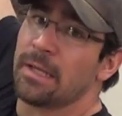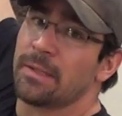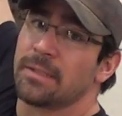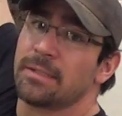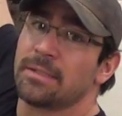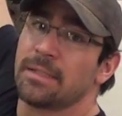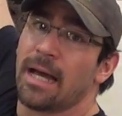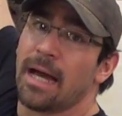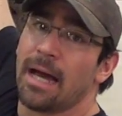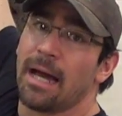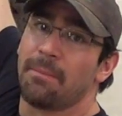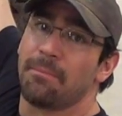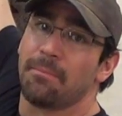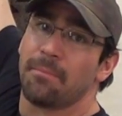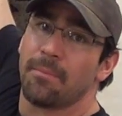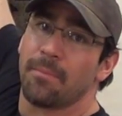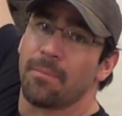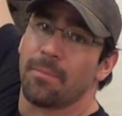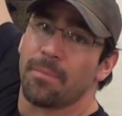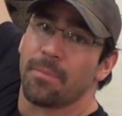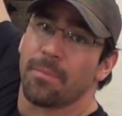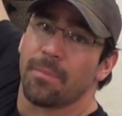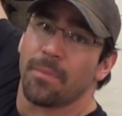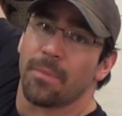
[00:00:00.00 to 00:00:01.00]
in the
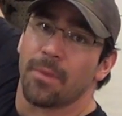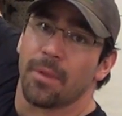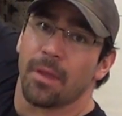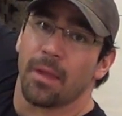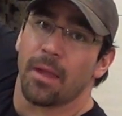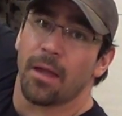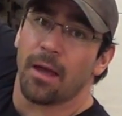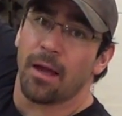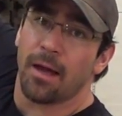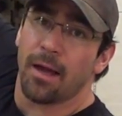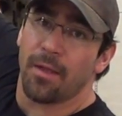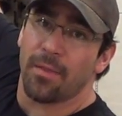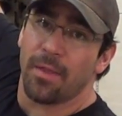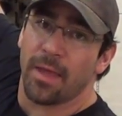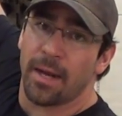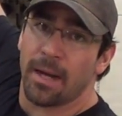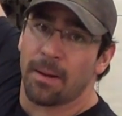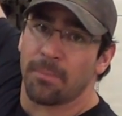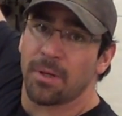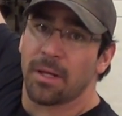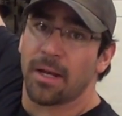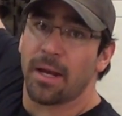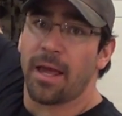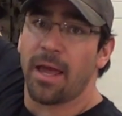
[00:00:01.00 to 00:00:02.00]
top that
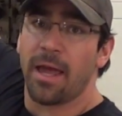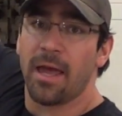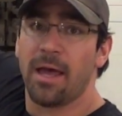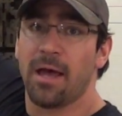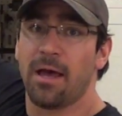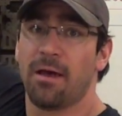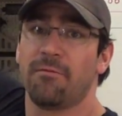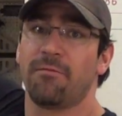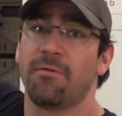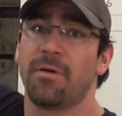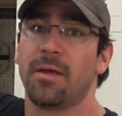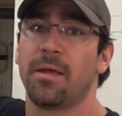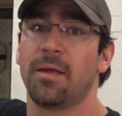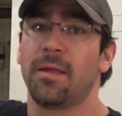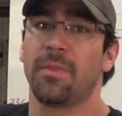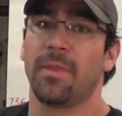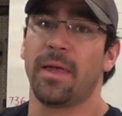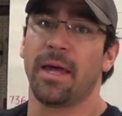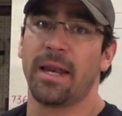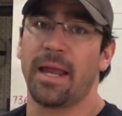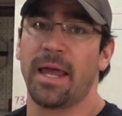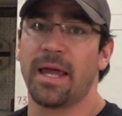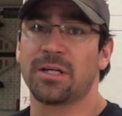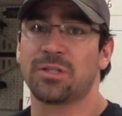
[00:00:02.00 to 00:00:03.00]
I'm going to have
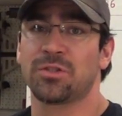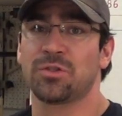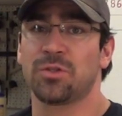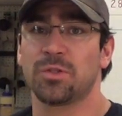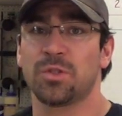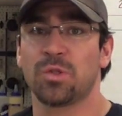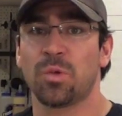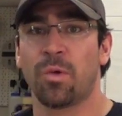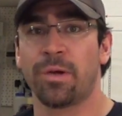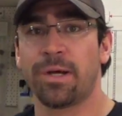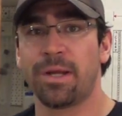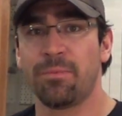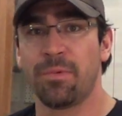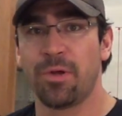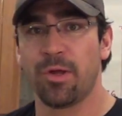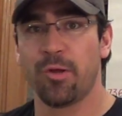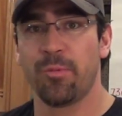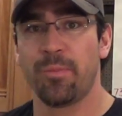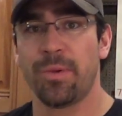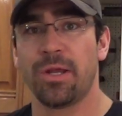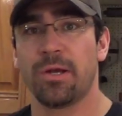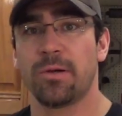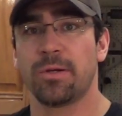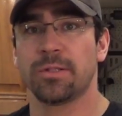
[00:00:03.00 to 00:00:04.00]
that extra 20
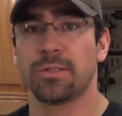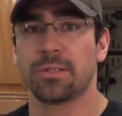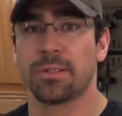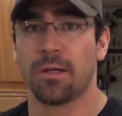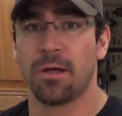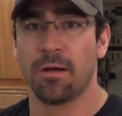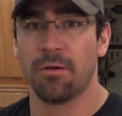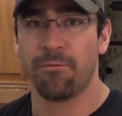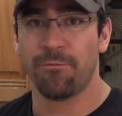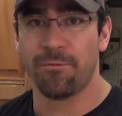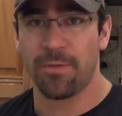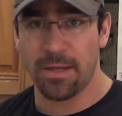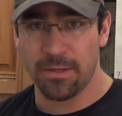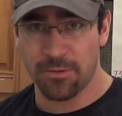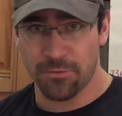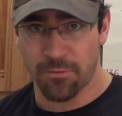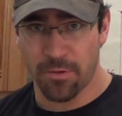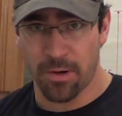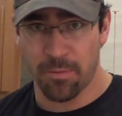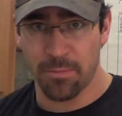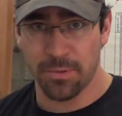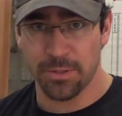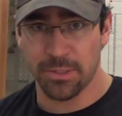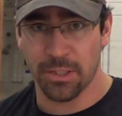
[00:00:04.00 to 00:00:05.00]
millimeters of face
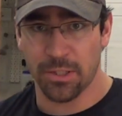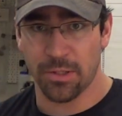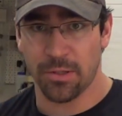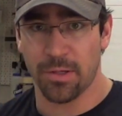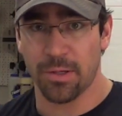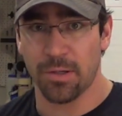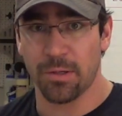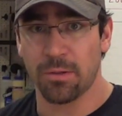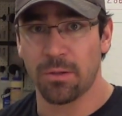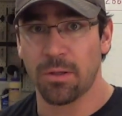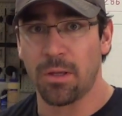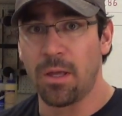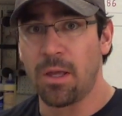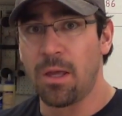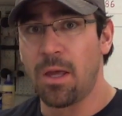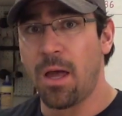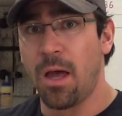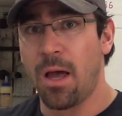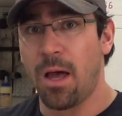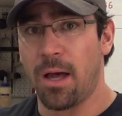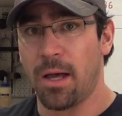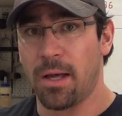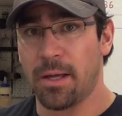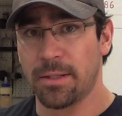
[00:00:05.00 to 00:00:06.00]
frame material
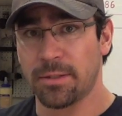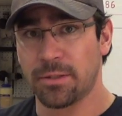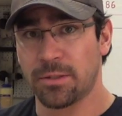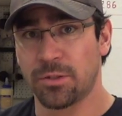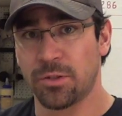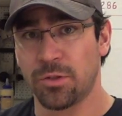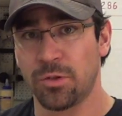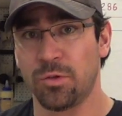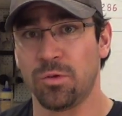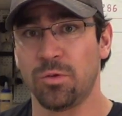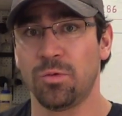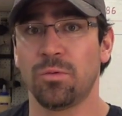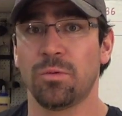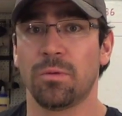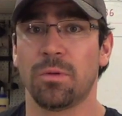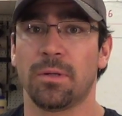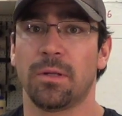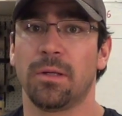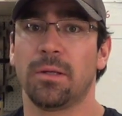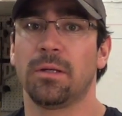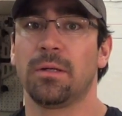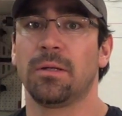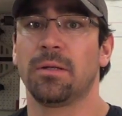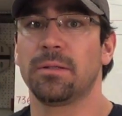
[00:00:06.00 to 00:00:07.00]
to
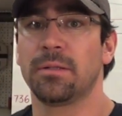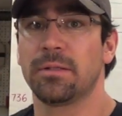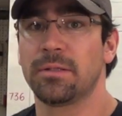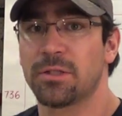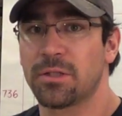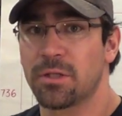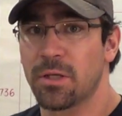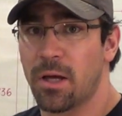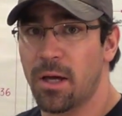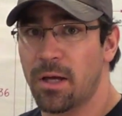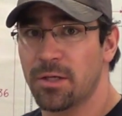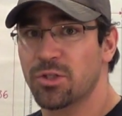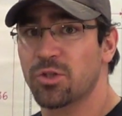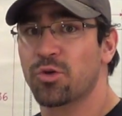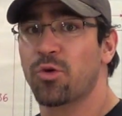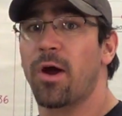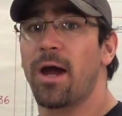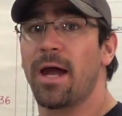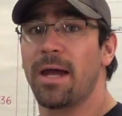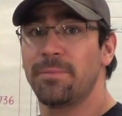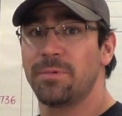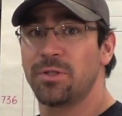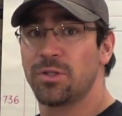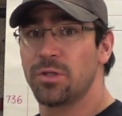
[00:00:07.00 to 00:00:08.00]

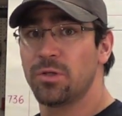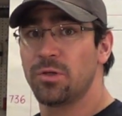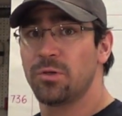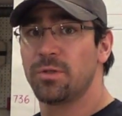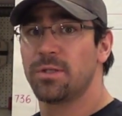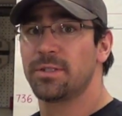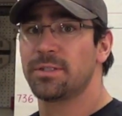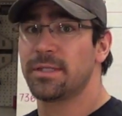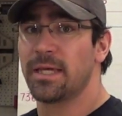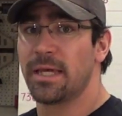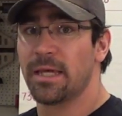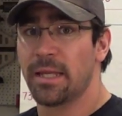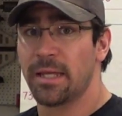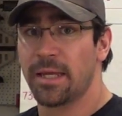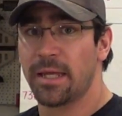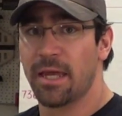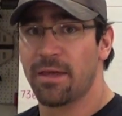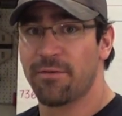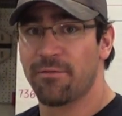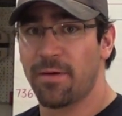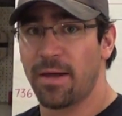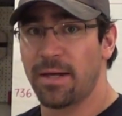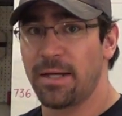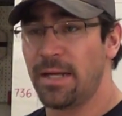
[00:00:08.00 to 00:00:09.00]
scribe to the ceiling
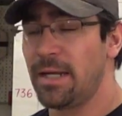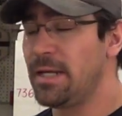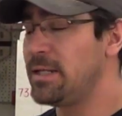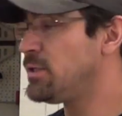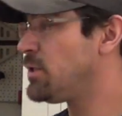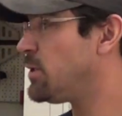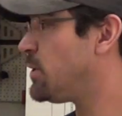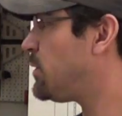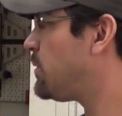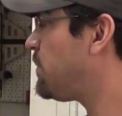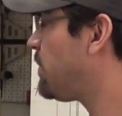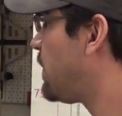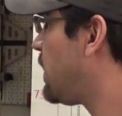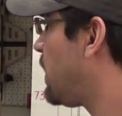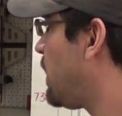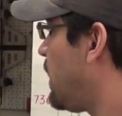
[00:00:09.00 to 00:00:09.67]
if I need to.